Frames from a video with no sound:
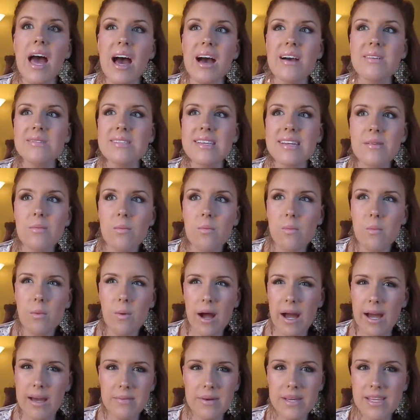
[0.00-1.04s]
I was like,
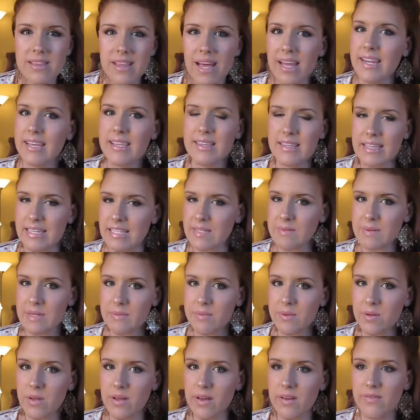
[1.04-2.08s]
why am I letting these
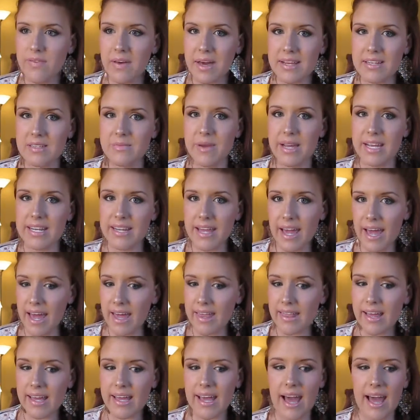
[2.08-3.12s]
people affect my day?
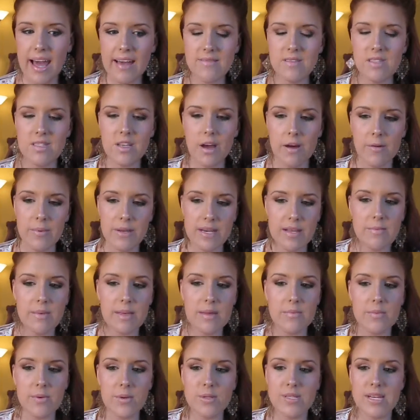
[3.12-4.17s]
Like, I have so many
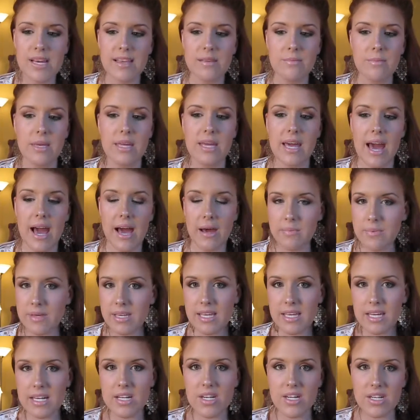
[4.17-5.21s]
people telling me
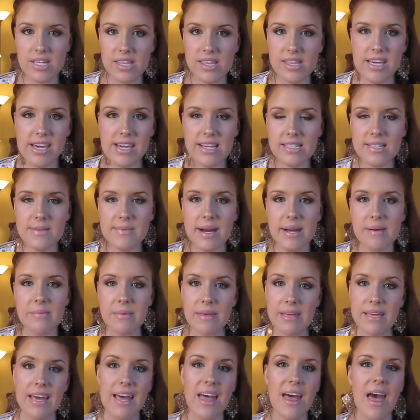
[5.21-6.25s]
happy, good things about
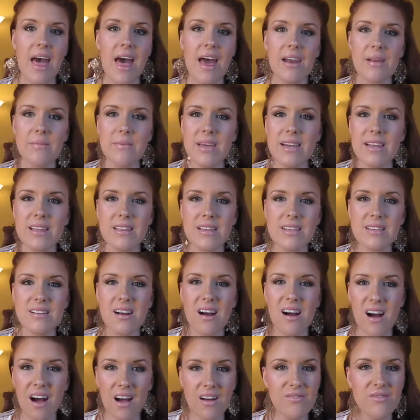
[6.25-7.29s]
me, and I'm letting these
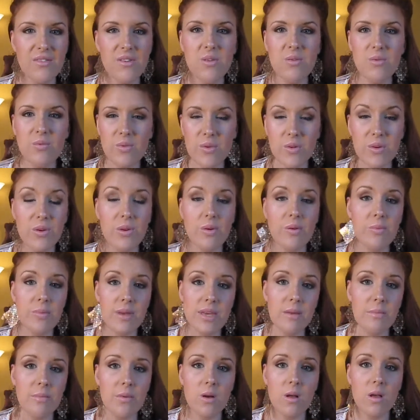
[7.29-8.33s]
awful, rude
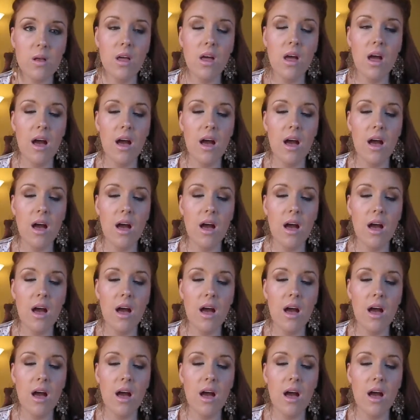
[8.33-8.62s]
people